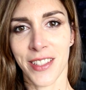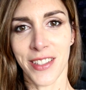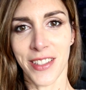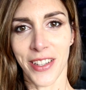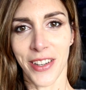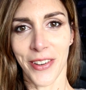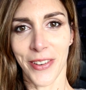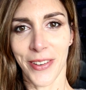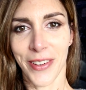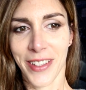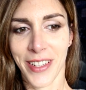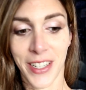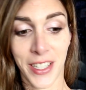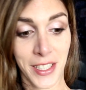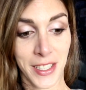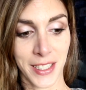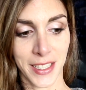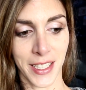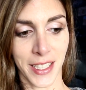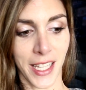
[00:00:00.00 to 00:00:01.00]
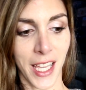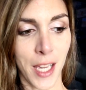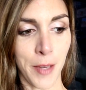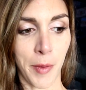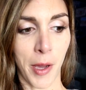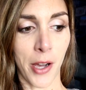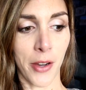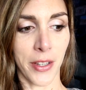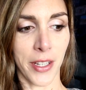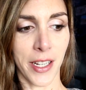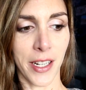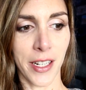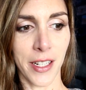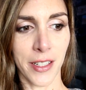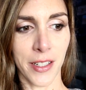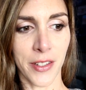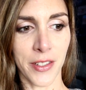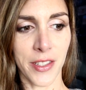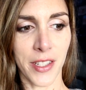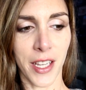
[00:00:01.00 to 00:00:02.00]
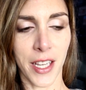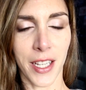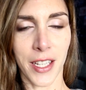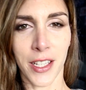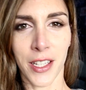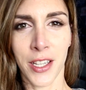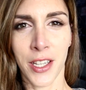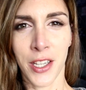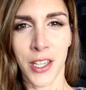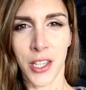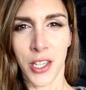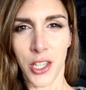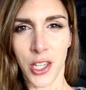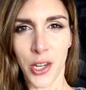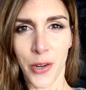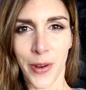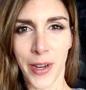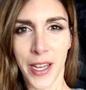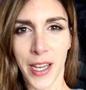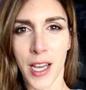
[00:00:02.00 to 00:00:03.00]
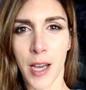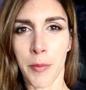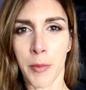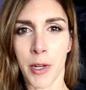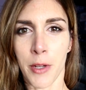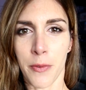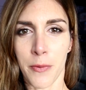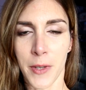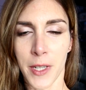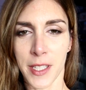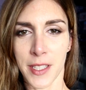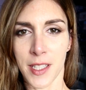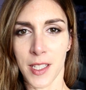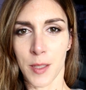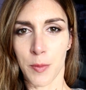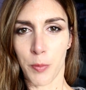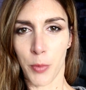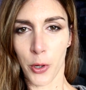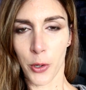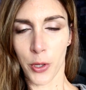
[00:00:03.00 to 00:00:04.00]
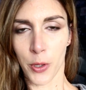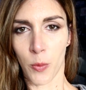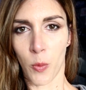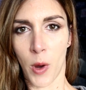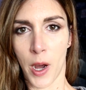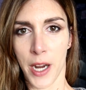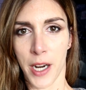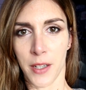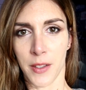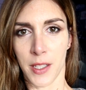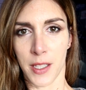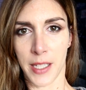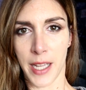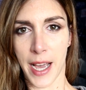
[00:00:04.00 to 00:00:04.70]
So came out here and I was like, you know what? I'm gonna fix this broken wire in the